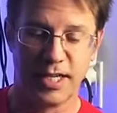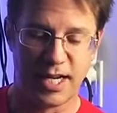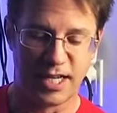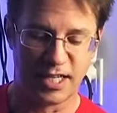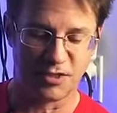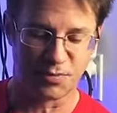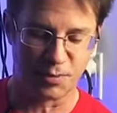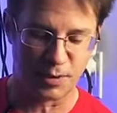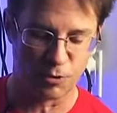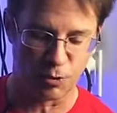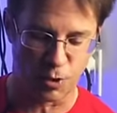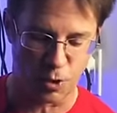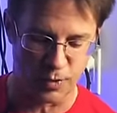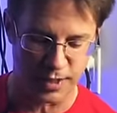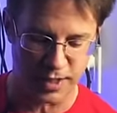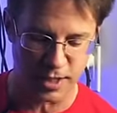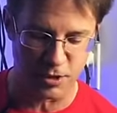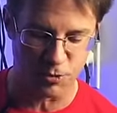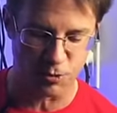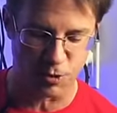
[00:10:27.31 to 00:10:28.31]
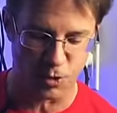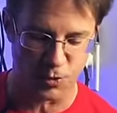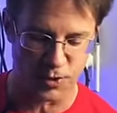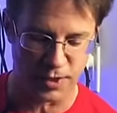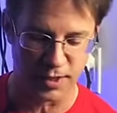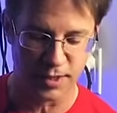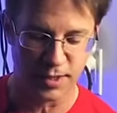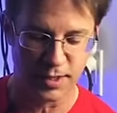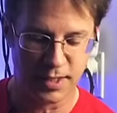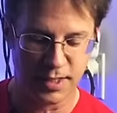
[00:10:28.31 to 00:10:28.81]
And it's been growing and
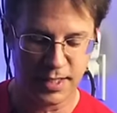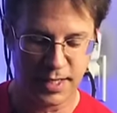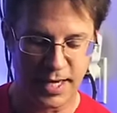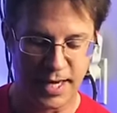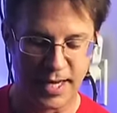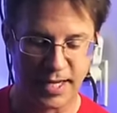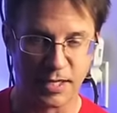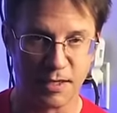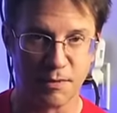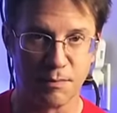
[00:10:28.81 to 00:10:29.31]
growing and